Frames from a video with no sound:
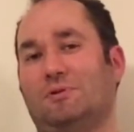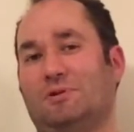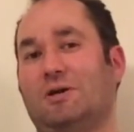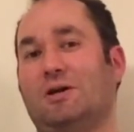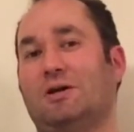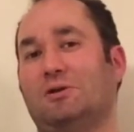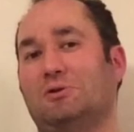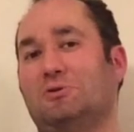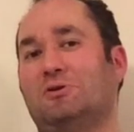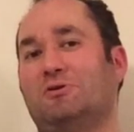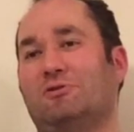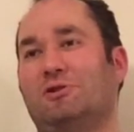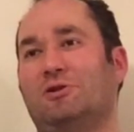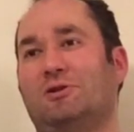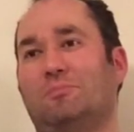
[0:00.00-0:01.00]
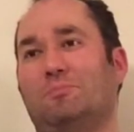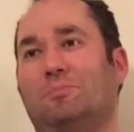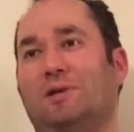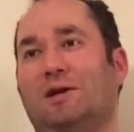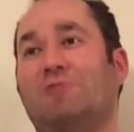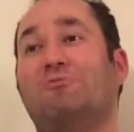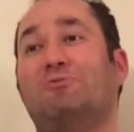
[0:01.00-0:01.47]
Yeah, a lot of
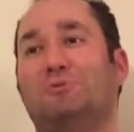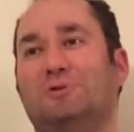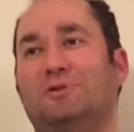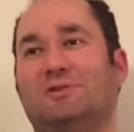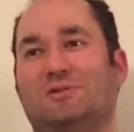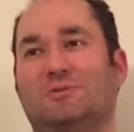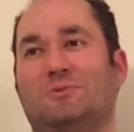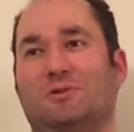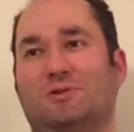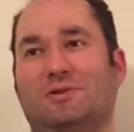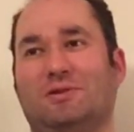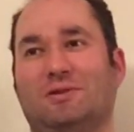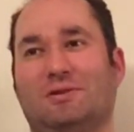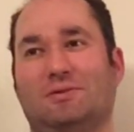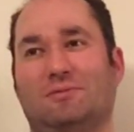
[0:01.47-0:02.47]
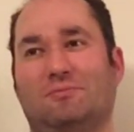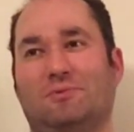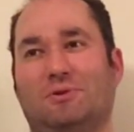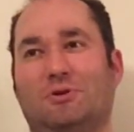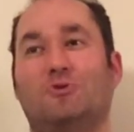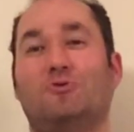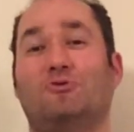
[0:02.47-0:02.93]
playfulness with the
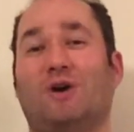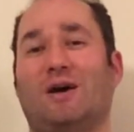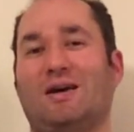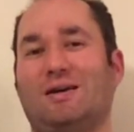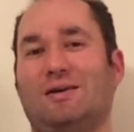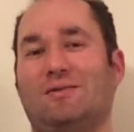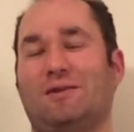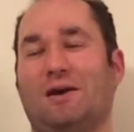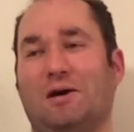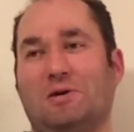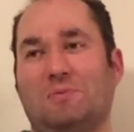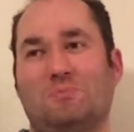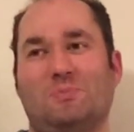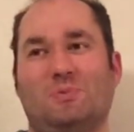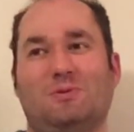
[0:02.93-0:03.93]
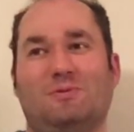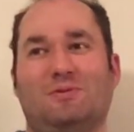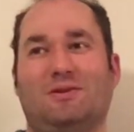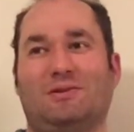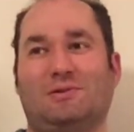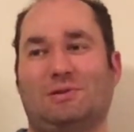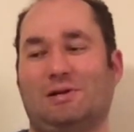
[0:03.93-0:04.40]
cuvee names and
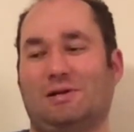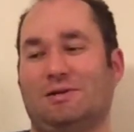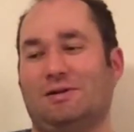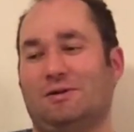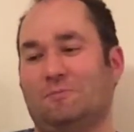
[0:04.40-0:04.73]
things like that.